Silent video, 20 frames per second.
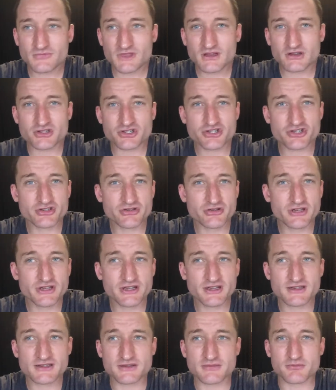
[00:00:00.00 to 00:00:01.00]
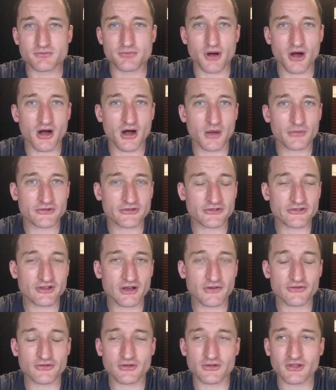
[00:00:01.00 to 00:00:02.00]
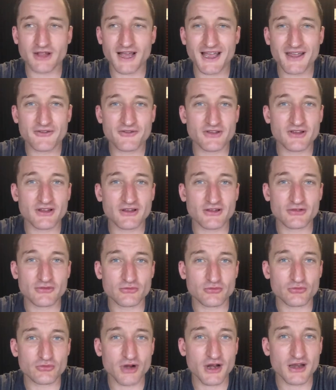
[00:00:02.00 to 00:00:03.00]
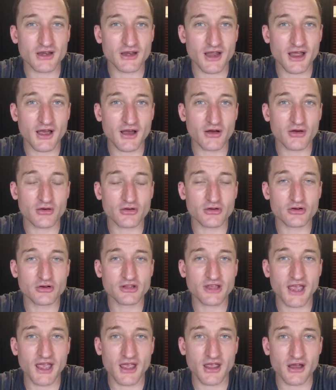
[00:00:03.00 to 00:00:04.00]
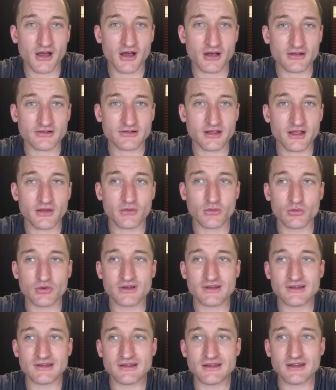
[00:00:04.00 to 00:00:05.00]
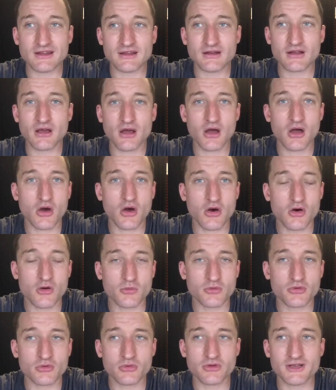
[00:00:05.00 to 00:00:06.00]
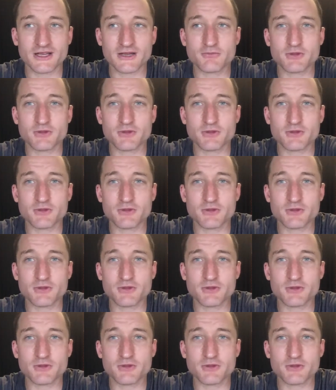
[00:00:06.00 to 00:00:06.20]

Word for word: shootings and bombs and stuff. Life is right now chaos, and we need hope. We need